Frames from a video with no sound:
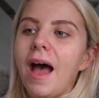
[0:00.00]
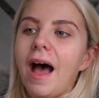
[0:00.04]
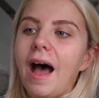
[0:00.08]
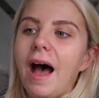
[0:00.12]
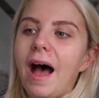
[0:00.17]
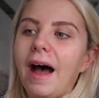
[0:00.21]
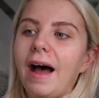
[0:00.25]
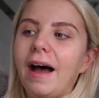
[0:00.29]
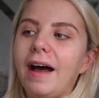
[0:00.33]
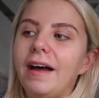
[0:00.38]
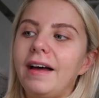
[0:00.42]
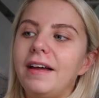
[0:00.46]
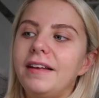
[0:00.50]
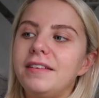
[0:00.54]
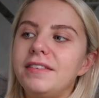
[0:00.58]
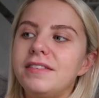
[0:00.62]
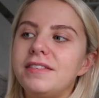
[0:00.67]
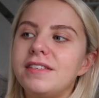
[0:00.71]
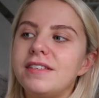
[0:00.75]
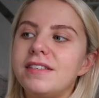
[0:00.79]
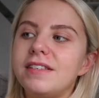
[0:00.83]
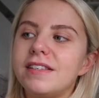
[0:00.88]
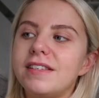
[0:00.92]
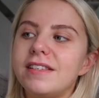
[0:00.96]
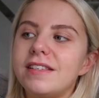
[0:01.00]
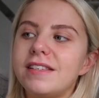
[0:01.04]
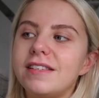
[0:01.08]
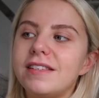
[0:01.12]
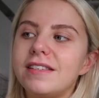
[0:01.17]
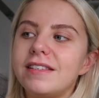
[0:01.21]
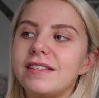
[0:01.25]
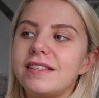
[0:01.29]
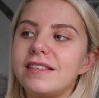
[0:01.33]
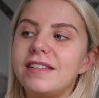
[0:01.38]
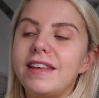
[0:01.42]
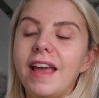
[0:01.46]
And
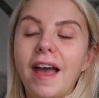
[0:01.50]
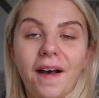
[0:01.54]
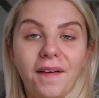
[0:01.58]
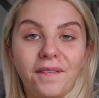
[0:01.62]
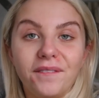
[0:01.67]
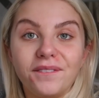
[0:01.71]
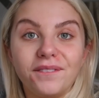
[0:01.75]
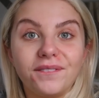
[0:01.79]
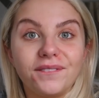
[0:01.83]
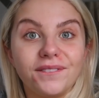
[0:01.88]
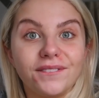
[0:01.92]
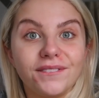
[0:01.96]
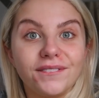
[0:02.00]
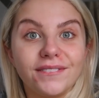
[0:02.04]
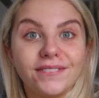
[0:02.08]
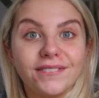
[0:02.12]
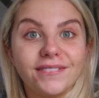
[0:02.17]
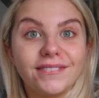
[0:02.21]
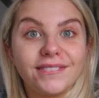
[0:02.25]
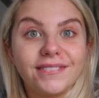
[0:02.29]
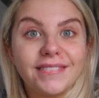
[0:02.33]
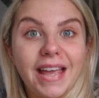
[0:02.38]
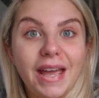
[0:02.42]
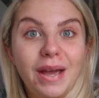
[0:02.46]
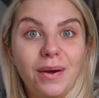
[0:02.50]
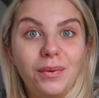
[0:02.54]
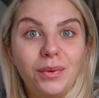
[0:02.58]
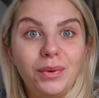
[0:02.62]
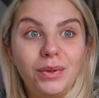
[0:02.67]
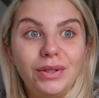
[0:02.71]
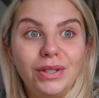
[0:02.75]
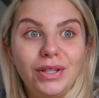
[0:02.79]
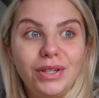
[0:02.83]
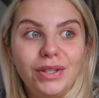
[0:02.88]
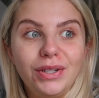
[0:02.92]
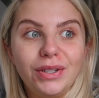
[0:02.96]
yeah, it
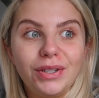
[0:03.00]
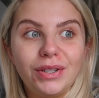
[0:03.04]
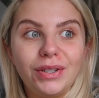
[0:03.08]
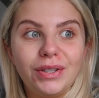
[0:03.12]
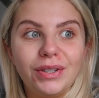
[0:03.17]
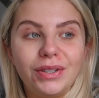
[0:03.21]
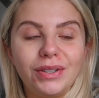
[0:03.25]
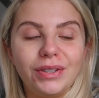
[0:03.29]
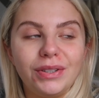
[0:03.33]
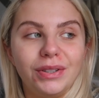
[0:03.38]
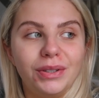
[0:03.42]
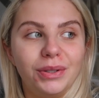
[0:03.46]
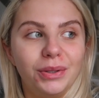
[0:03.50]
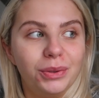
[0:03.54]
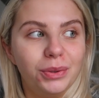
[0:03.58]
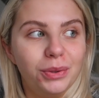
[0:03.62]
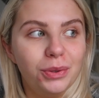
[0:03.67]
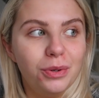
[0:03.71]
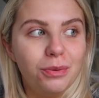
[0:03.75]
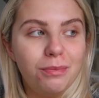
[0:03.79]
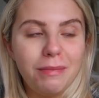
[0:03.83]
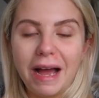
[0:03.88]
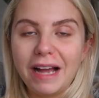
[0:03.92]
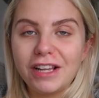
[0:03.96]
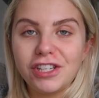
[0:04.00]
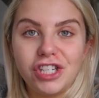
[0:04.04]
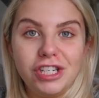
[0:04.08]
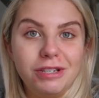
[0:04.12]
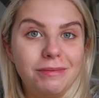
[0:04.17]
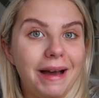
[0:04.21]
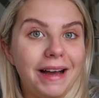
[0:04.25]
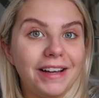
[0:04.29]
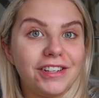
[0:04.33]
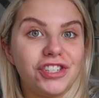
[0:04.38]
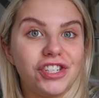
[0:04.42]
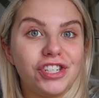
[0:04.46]
will look all
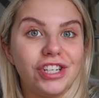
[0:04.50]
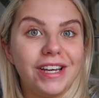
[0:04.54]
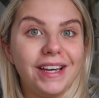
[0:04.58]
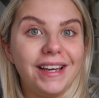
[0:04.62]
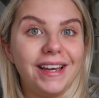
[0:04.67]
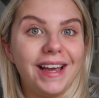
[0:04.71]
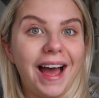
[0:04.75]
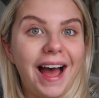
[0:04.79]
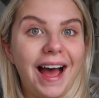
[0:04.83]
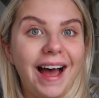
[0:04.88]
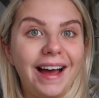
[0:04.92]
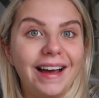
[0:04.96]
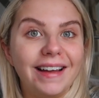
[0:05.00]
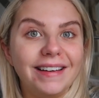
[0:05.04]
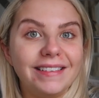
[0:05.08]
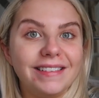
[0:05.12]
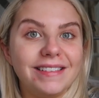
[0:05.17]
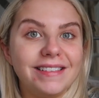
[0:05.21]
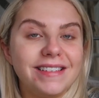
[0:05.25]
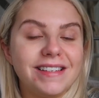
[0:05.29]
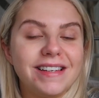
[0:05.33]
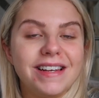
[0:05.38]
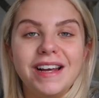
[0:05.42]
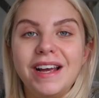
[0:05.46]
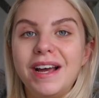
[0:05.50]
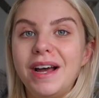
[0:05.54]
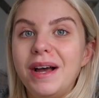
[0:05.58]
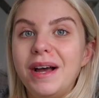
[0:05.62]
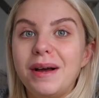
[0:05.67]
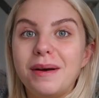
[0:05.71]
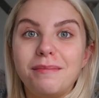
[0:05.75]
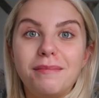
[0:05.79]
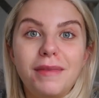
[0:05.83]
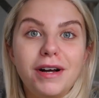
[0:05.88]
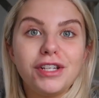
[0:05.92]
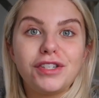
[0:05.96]
matchy matchy and
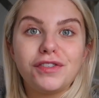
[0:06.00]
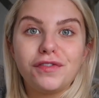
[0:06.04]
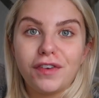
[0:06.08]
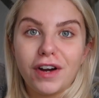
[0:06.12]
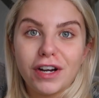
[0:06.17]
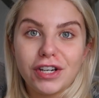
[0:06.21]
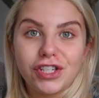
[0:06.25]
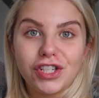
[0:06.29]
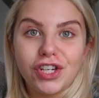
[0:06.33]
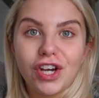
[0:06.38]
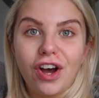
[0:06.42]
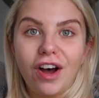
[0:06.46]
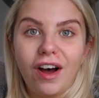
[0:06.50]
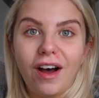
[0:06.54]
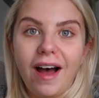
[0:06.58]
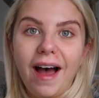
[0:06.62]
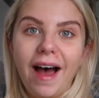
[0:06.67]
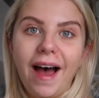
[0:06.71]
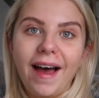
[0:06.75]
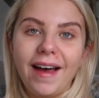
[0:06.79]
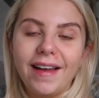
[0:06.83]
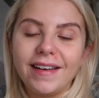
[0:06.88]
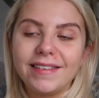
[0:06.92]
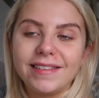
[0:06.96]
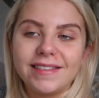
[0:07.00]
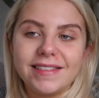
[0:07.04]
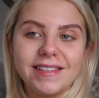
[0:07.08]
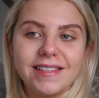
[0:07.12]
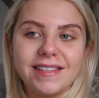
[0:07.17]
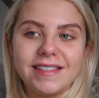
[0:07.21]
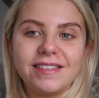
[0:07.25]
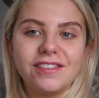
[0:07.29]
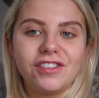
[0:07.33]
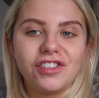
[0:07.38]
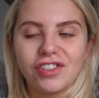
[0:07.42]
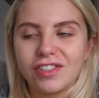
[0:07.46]
much fresher and
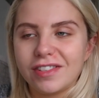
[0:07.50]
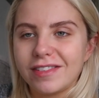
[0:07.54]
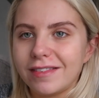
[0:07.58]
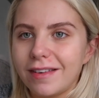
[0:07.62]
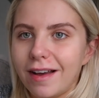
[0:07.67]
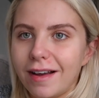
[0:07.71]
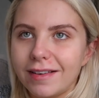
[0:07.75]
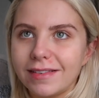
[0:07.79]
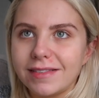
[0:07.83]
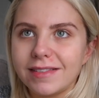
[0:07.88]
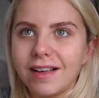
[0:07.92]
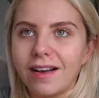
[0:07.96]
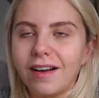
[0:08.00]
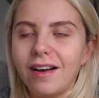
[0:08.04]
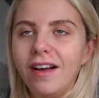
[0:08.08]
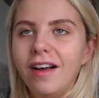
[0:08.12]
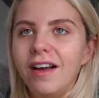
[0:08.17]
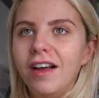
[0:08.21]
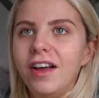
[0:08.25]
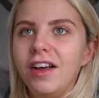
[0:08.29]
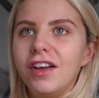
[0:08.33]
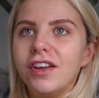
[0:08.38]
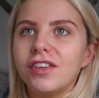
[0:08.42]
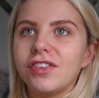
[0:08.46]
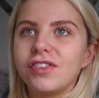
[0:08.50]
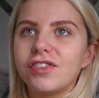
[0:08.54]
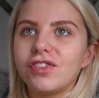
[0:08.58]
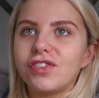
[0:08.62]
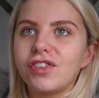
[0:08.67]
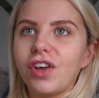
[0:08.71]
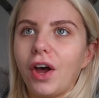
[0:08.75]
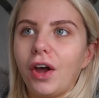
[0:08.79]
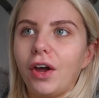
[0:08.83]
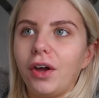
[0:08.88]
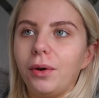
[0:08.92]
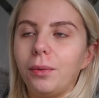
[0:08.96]
just nicer.
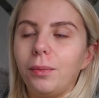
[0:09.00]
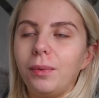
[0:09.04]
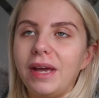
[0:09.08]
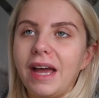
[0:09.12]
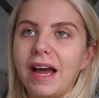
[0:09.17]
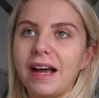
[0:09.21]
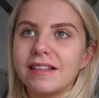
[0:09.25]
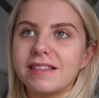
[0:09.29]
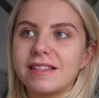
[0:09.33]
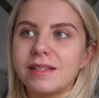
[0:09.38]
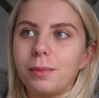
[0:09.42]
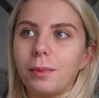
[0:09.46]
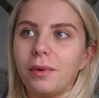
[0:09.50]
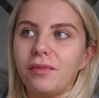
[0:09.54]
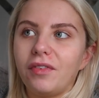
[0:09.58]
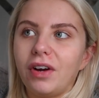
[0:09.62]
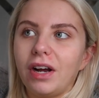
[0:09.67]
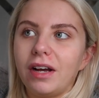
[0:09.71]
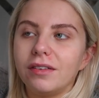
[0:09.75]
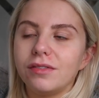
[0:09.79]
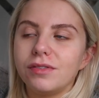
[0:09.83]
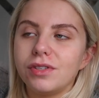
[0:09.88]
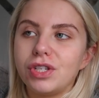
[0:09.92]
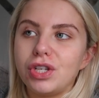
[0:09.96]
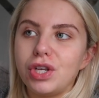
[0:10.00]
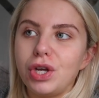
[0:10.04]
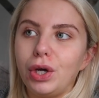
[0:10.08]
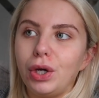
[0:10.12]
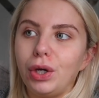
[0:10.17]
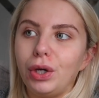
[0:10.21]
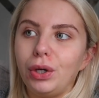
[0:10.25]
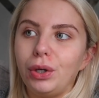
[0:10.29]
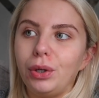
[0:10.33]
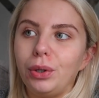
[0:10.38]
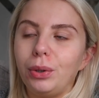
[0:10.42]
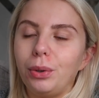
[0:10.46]
So we had someone round
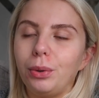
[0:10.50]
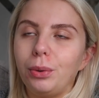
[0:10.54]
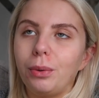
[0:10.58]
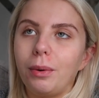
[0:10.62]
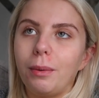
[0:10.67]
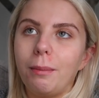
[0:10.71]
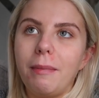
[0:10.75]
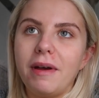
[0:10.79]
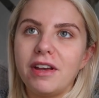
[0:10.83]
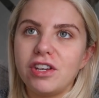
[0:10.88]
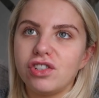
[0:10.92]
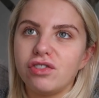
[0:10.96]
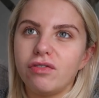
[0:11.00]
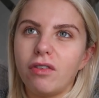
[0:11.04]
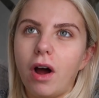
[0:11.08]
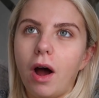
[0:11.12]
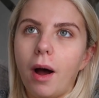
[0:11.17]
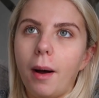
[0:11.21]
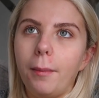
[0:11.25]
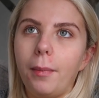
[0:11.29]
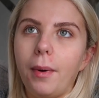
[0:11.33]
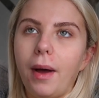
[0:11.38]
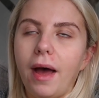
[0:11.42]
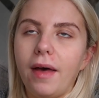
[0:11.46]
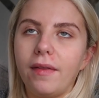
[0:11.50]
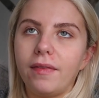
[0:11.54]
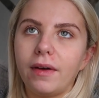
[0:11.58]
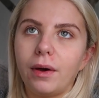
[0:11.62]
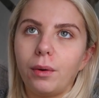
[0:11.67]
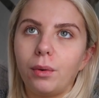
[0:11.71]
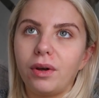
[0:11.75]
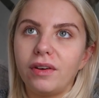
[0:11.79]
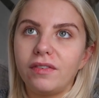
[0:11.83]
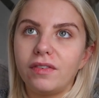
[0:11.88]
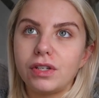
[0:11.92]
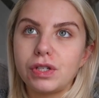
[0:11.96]
to measure up and
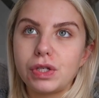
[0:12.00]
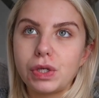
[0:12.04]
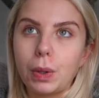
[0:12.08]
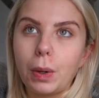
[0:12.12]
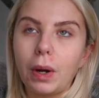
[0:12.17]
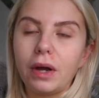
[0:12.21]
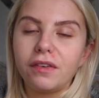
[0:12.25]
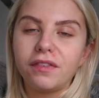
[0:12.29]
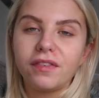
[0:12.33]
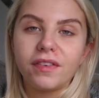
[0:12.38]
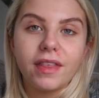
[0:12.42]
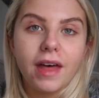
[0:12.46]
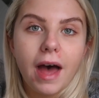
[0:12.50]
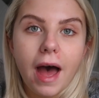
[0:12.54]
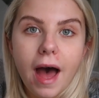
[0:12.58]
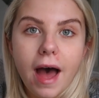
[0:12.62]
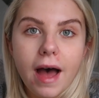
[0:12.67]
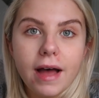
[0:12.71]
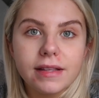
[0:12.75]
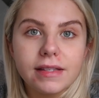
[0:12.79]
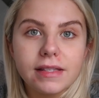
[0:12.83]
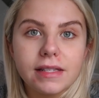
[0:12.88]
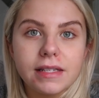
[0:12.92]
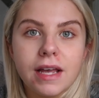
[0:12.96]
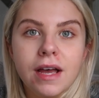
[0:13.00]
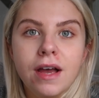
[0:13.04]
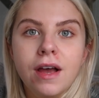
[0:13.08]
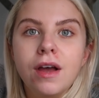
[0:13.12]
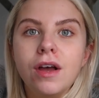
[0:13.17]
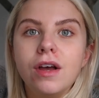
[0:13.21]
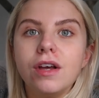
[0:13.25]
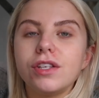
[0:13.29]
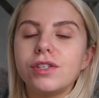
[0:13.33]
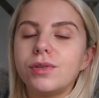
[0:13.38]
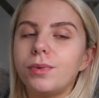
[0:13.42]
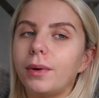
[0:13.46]
they'll give us a quote for that.
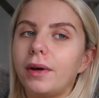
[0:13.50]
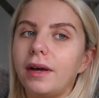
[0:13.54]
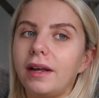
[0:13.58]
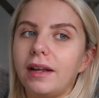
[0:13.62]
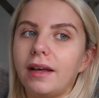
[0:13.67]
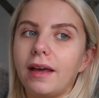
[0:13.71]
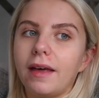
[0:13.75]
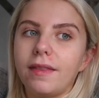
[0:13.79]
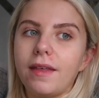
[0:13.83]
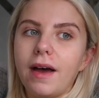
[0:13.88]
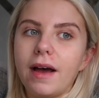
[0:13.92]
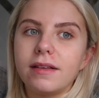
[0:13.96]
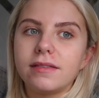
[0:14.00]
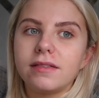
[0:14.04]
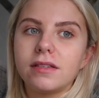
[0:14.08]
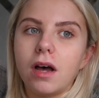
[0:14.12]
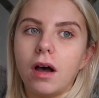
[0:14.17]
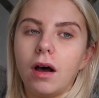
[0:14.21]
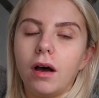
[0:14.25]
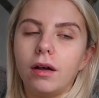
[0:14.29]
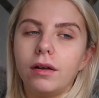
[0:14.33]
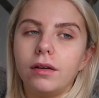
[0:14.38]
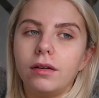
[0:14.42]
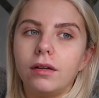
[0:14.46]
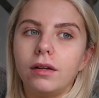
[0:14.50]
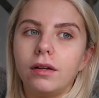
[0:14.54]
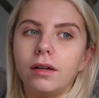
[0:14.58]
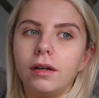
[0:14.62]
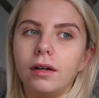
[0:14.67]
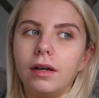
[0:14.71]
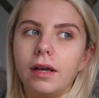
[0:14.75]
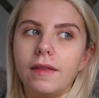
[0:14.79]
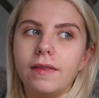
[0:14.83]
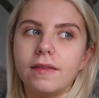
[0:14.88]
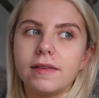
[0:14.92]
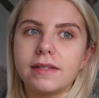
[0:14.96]
So we're going to get that done
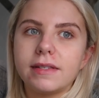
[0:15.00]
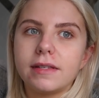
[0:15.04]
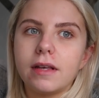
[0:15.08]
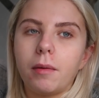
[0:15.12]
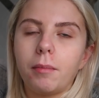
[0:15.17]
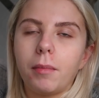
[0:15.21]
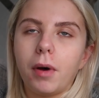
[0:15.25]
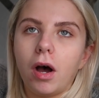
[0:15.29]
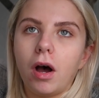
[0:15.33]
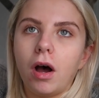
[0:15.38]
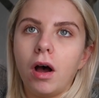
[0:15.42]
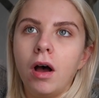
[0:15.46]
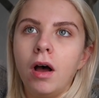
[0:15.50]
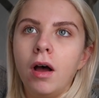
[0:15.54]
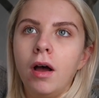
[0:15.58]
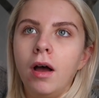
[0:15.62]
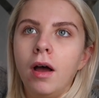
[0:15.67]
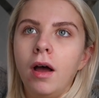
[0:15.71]
in the summer,